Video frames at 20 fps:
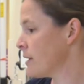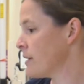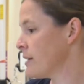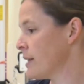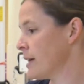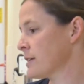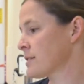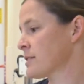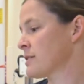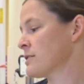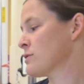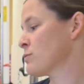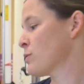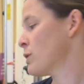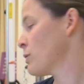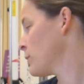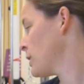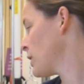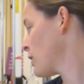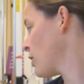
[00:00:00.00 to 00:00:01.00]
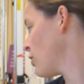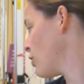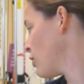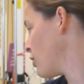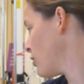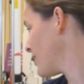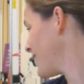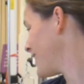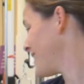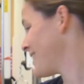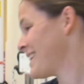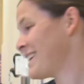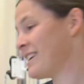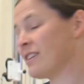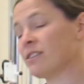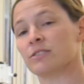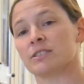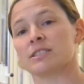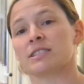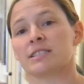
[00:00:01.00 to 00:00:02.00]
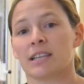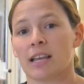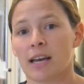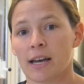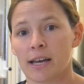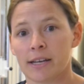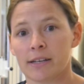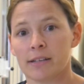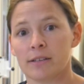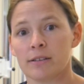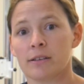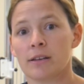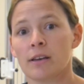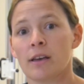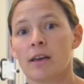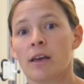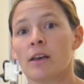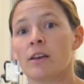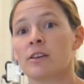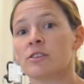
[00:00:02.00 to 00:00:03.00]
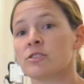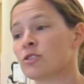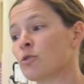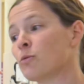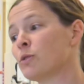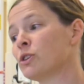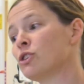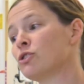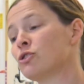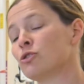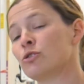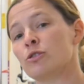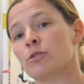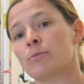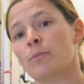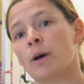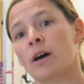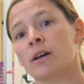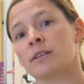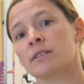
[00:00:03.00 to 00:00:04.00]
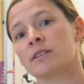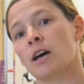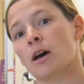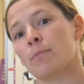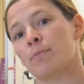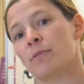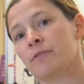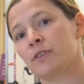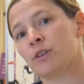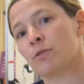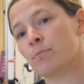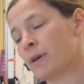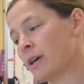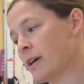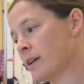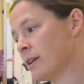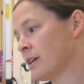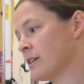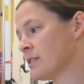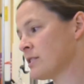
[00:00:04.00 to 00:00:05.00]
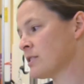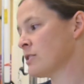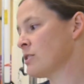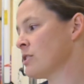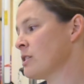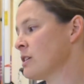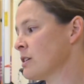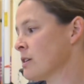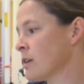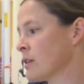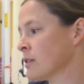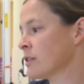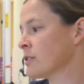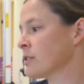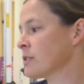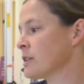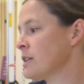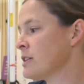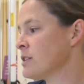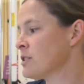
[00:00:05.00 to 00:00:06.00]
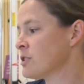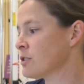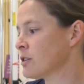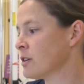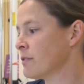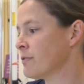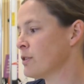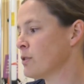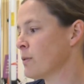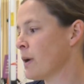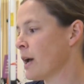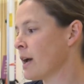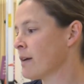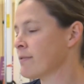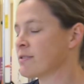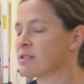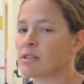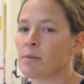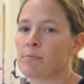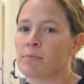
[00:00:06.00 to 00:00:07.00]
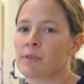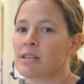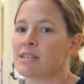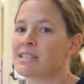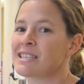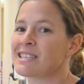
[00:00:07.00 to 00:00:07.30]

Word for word: Next is what we call a heel slide. So when you do them on top of your bed, it's a little easier if you have something